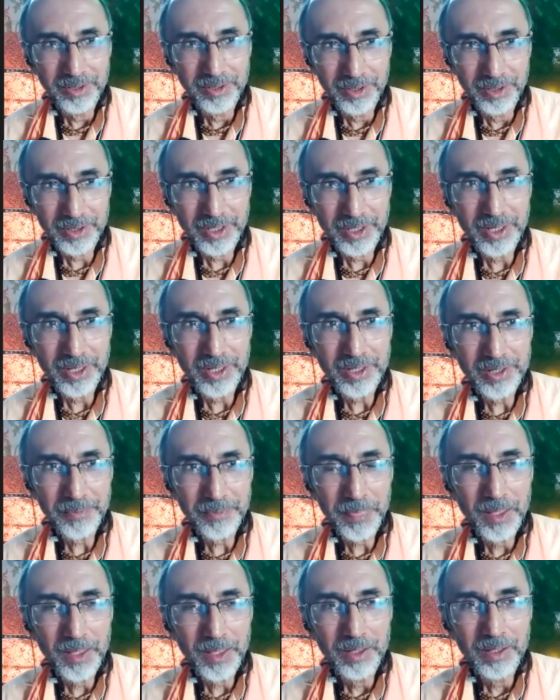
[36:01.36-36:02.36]
okay,
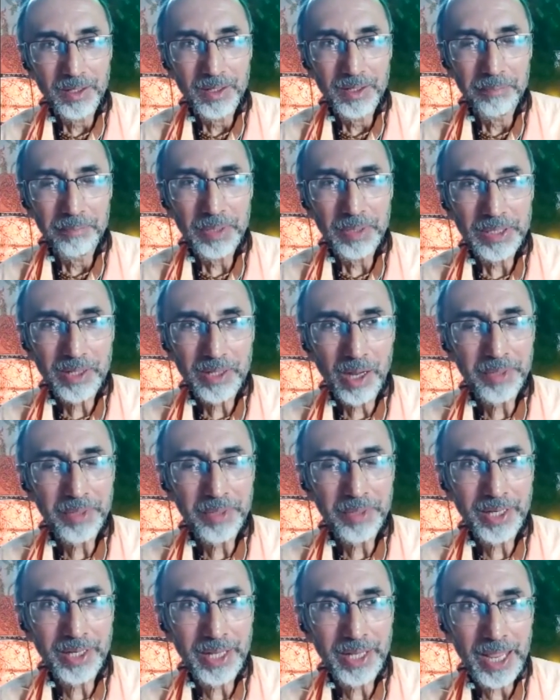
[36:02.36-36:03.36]

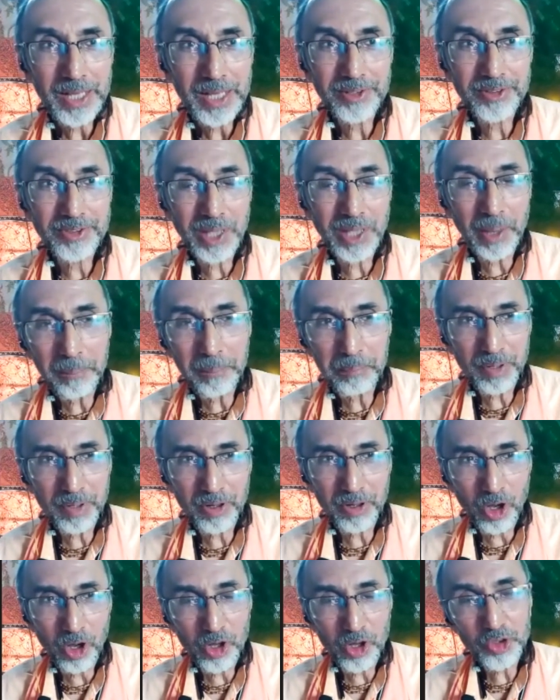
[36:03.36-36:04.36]
becoming an
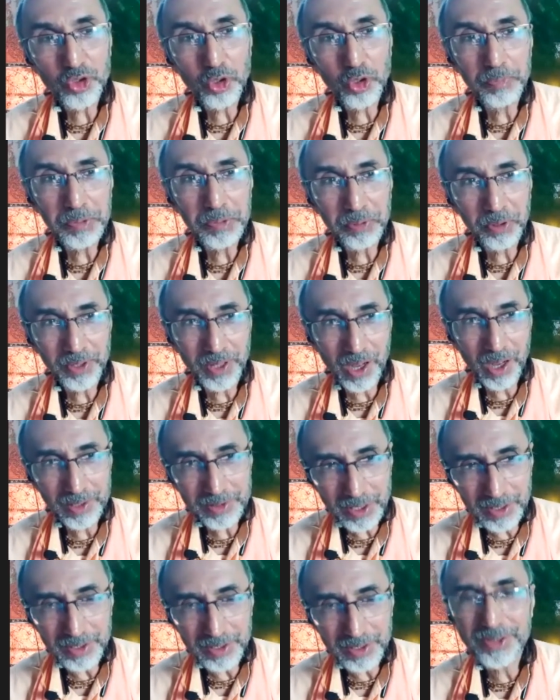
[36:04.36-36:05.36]
example also before
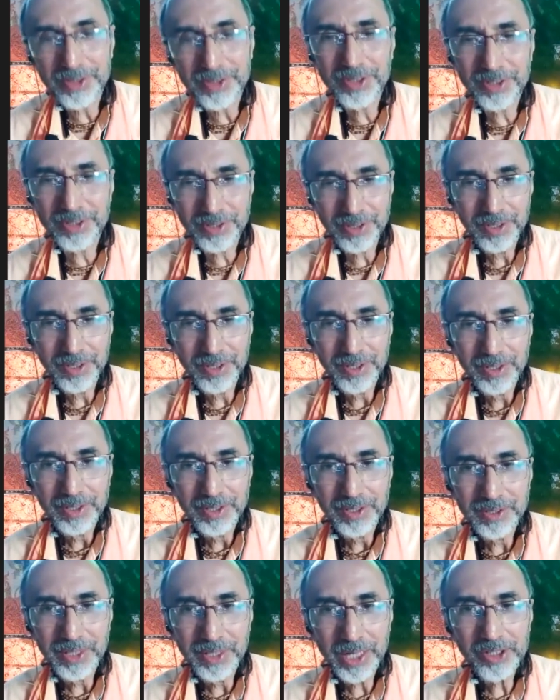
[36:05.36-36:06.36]
others.
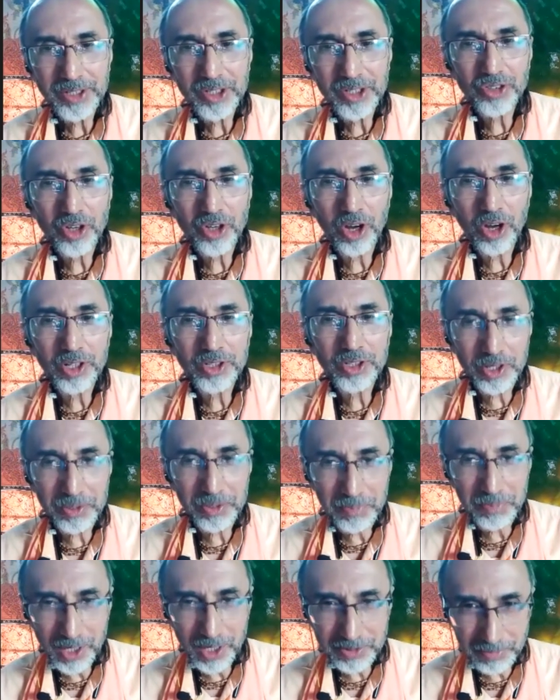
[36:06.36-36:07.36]
That is called
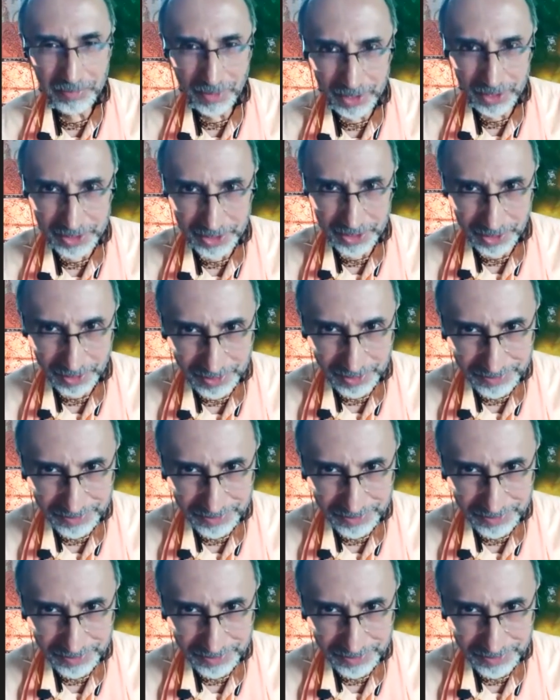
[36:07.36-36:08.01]
dharmātmā here.